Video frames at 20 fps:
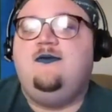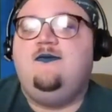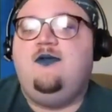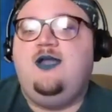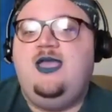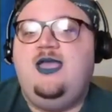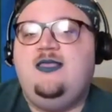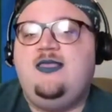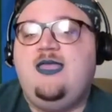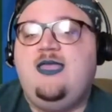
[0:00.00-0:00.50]

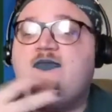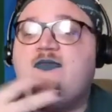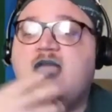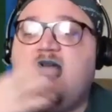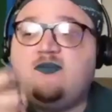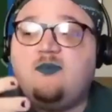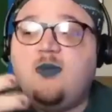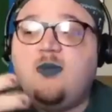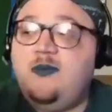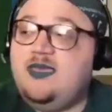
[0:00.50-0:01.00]
Right? Like,
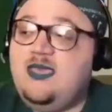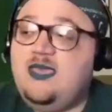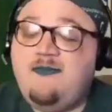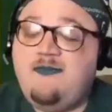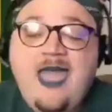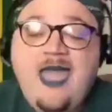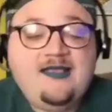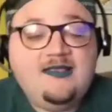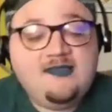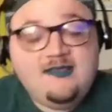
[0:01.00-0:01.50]
that's why we keep
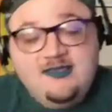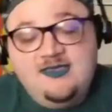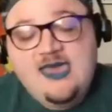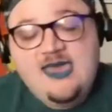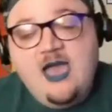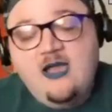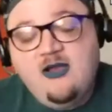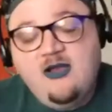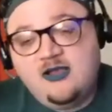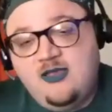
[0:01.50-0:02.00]
adding to the
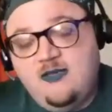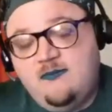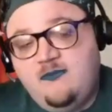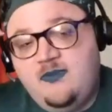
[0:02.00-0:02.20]
acronym,